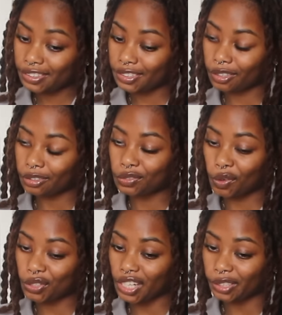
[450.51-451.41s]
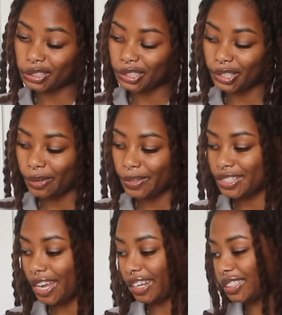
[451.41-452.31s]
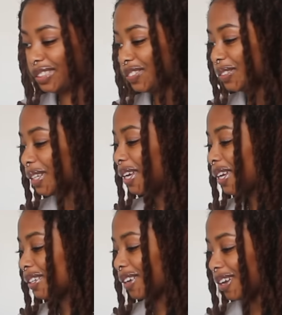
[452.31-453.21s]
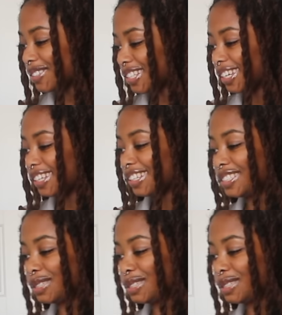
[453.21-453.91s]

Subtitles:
you know, throat chakra, always active, you know what I'm saying?